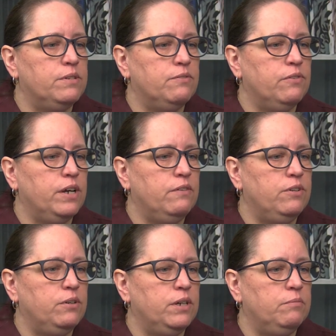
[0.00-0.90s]
afraid of
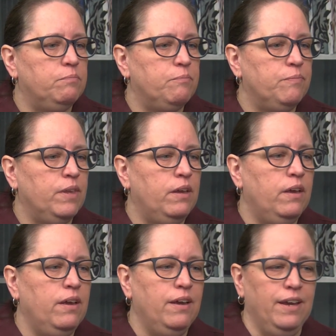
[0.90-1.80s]
doing.
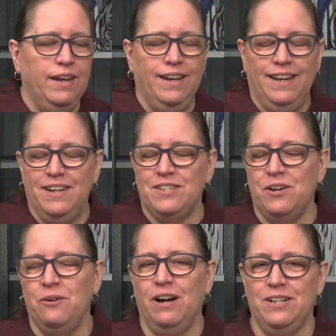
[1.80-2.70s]

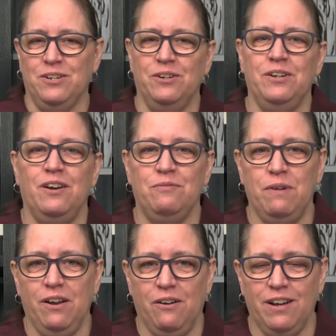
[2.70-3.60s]
So I turned off
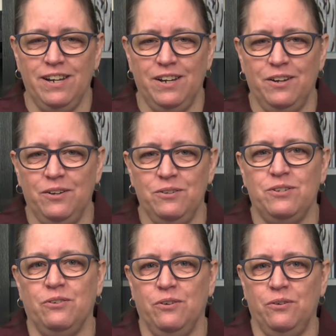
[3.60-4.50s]
my audio
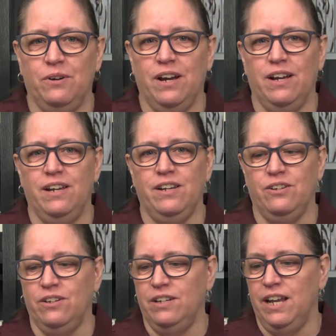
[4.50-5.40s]
so I
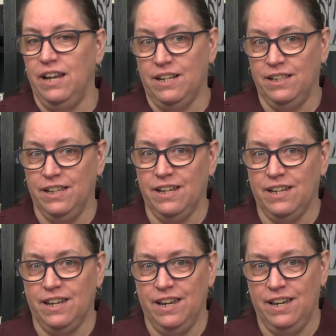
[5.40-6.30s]
could
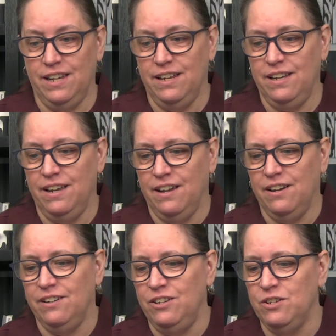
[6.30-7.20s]
click
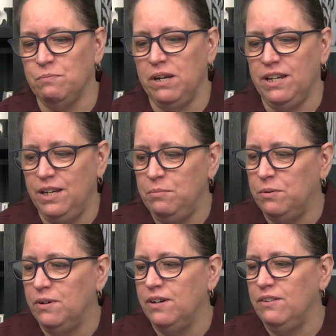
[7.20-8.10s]
and use my
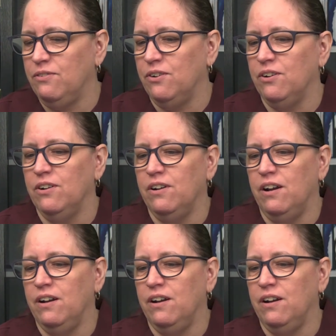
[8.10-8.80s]
keyboard for